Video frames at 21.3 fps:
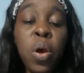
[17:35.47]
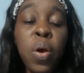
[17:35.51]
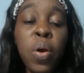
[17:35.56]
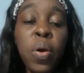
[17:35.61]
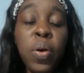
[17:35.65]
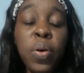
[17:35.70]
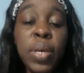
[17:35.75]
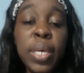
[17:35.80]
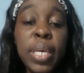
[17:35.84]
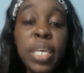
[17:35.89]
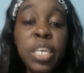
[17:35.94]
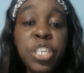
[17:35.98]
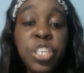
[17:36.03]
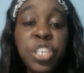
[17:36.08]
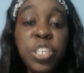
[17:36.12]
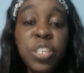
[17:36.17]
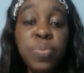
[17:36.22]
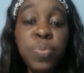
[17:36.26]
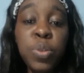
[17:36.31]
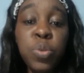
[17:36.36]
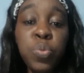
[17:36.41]

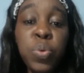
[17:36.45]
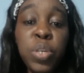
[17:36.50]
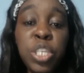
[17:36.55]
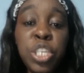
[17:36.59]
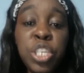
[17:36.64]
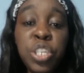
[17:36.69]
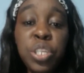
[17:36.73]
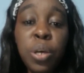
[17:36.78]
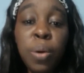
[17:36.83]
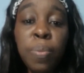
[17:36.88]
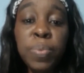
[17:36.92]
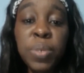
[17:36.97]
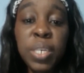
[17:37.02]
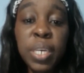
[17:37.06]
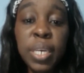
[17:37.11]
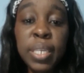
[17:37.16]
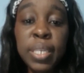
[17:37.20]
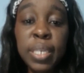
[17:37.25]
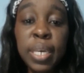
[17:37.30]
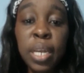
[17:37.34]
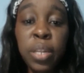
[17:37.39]
Cohesions between
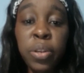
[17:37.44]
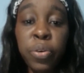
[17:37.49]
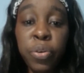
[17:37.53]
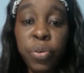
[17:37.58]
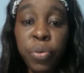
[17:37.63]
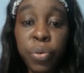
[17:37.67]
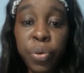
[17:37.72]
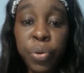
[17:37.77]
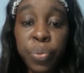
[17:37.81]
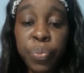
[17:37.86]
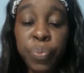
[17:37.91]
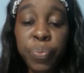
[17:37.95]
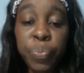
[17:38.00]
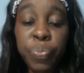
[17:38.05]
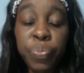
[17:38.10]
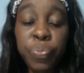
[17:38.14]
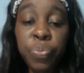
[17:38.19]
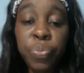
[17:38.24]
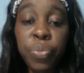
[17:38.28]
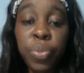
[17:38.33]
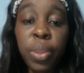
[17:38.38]
subjects can occur.
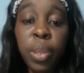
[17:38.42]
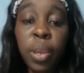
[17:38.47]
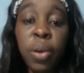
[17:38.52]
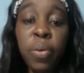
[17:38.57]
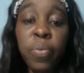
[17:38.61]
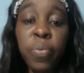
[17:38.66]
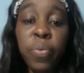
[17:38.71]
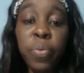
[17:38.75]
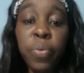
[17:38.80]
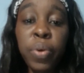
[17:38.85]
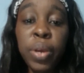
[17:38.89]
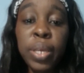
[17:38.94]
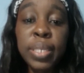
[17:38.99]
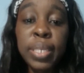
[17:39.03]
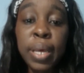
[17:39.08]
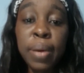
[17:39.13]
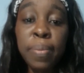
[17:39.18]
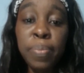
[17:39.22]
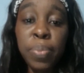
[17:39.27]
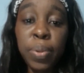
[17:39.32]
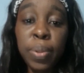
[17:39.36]
For
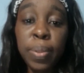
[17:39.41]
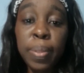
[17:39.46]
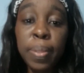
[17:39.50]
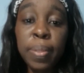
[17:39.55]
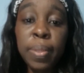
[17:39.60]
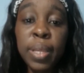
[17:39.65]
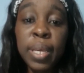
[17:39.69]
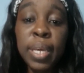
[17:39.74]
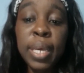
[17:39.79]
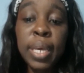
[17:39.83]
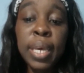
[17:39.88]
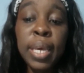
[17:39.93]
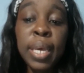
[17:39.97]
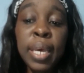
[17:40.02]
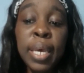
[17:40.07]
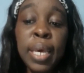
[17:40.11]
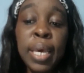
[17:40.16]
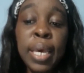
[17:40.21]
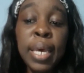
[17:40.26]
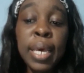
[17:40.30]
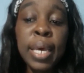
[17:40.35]
example,
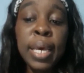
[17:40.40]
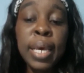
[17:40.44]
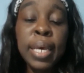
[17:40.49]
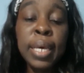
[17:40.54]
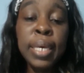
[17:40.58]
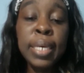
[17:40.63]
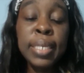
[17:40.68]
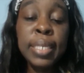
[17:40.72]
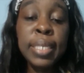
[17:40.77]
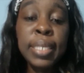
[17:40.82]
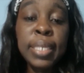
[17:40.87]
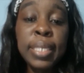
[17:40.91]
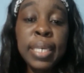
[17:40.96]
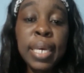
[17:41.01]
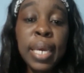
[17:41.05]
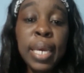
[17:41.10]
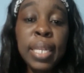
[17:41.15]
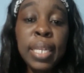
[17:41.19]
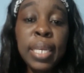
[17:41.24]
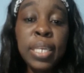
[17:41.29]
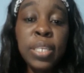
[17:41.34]

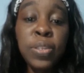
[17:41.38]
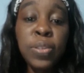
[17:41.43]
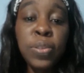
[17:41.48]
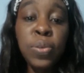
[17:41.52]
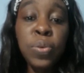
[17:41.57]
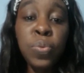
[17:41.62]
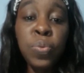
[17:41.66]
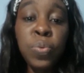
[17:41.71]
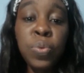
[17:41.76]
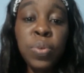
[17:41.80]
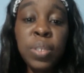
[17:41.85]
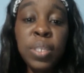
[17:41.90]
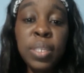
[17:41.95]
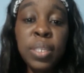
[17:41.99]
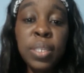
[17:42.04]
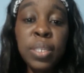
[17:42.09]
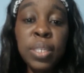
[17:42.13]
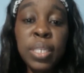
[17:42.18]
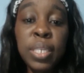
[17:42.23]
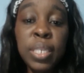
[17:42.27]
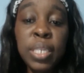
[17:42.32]
singing is used
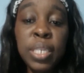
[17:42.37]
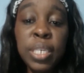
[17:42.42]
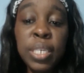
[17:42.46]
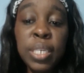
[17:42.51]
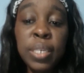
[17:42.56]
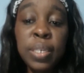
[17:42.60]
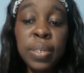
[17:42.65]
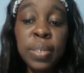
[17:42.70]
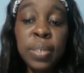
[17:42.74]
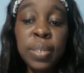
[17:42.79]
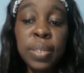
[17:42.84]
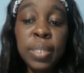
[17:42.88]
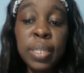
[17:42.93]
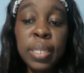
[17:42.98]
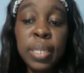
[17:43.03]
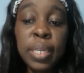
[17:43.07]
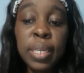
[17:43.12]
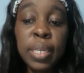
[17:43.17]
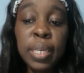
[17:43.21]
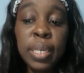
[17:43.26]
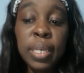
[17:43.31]
to teach
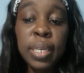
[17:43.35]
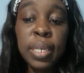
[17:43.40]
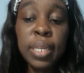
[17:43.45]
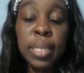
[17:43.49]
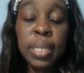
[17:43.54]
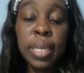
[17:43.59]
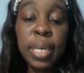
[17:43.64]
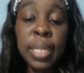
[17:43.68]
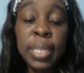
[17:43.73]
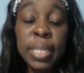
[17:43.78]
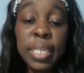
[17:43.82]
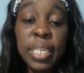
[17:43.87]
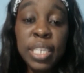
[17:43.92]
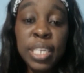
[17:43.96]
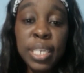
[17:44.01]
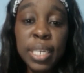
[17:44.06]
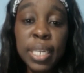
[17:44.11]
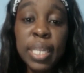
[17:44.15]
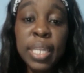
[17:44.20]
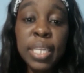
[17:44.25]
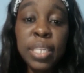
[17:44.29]
in
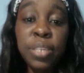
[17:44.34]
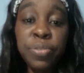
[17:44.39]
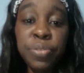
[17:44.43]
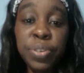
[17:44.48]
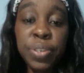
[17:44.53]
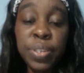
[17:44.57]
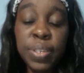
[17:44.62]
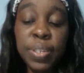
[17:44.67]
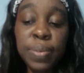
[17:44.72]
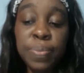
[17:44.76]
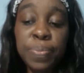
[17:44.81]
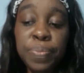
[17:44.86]
teaching literacy.